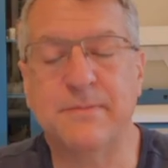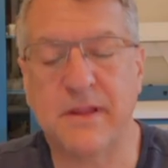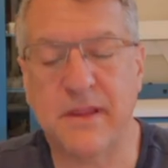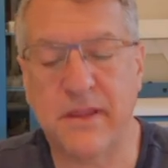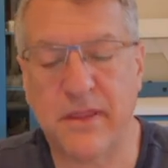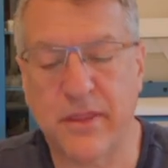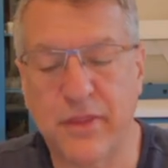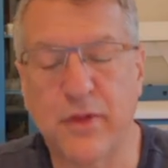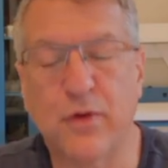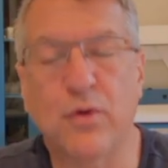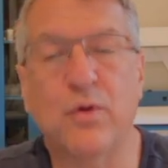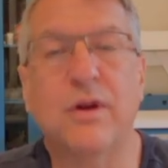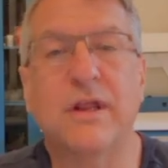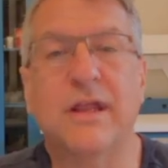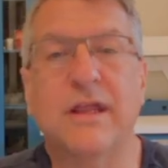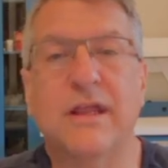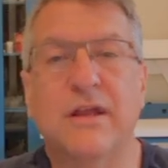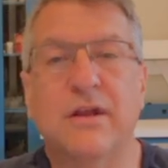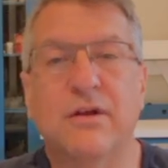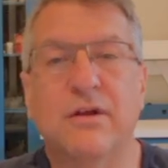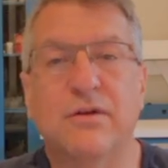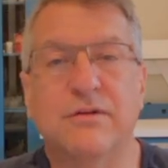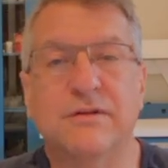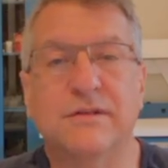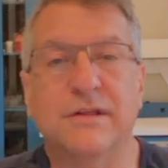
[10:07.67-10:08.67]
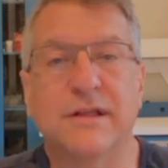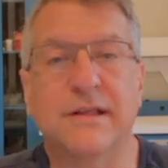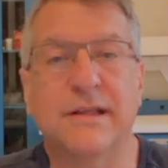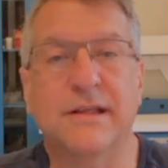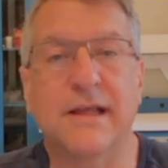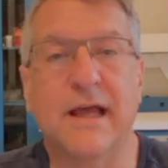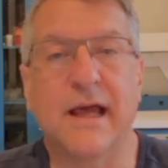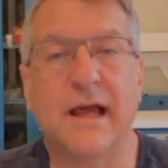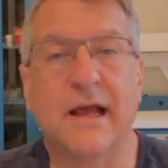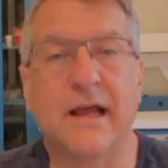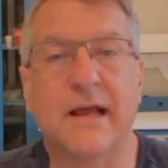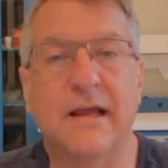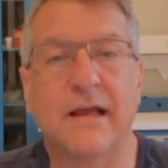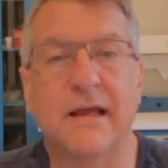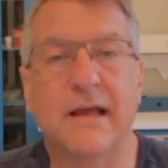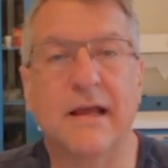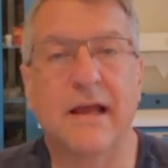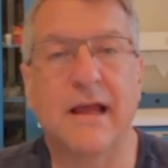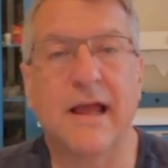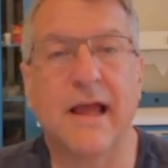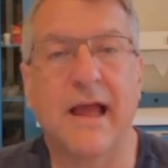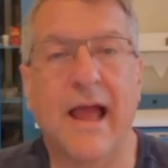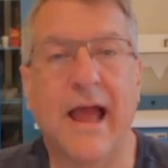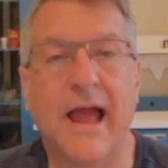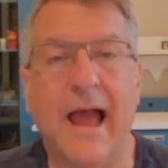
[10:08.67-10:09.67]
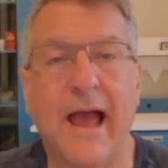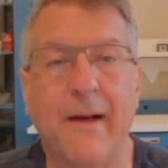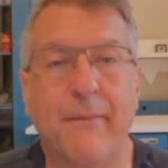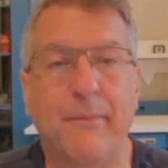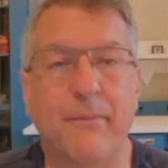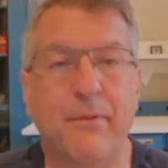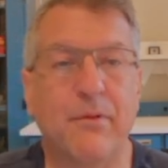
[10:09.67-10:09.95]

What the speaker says: 30 years in tech. Apple